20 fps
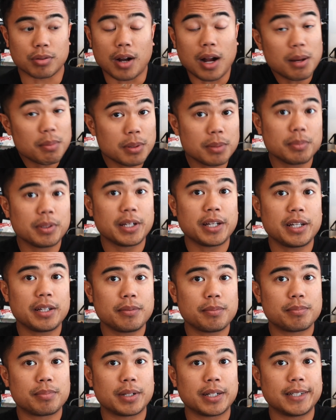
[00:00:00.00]

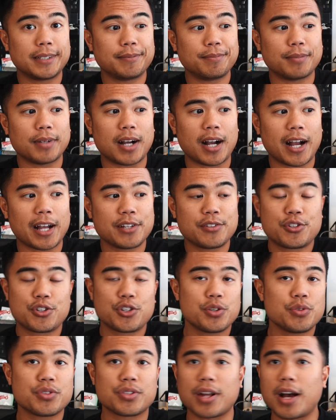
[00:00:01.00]
Probably, but I
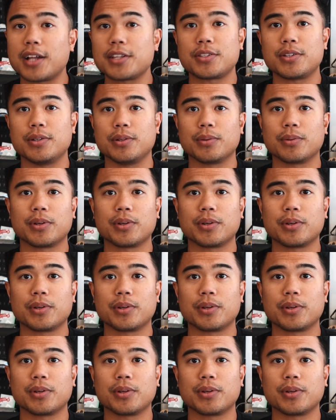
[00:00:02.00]
choose not to.